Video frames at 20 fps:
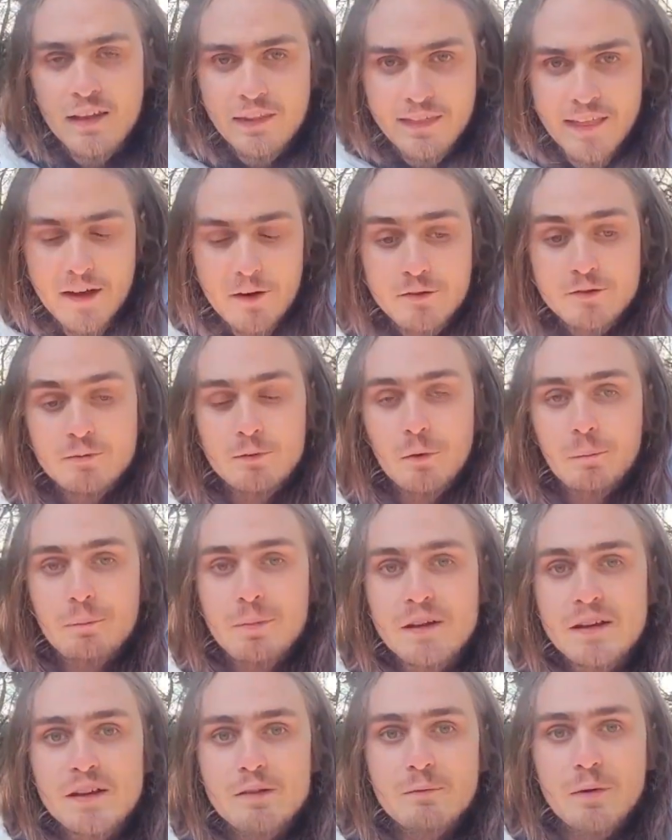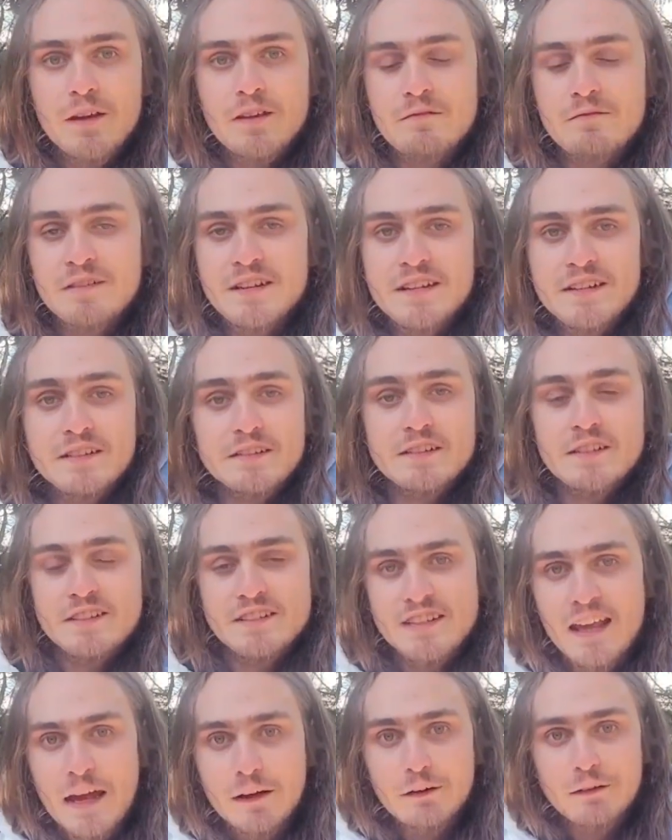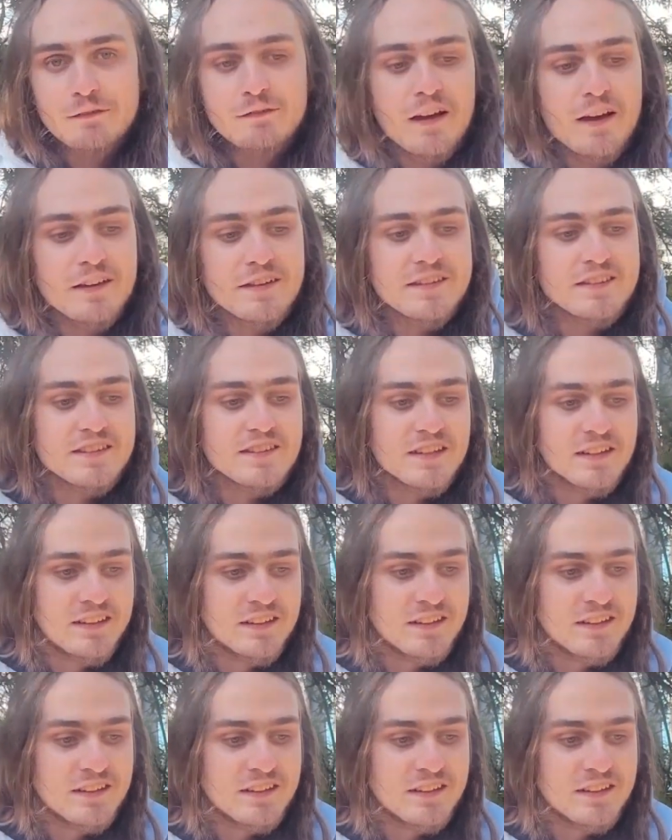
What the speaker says: That will be what you need to sacrifice.